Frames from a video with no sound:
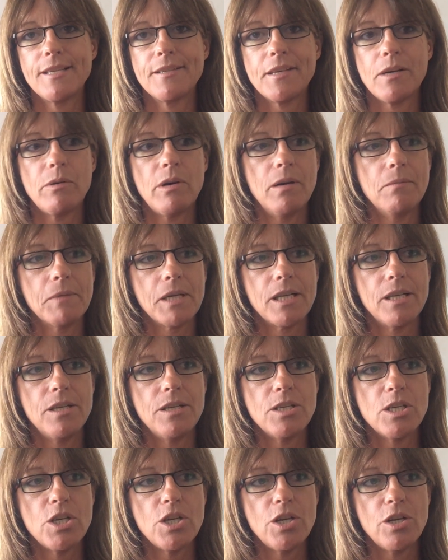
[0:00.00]
So I'm going to
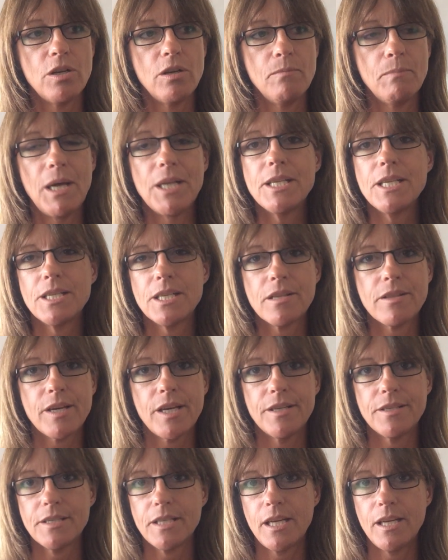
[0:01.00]
do Monday to
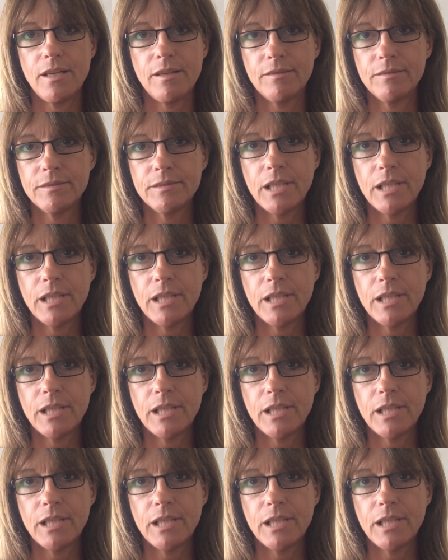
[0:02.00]
Thursday,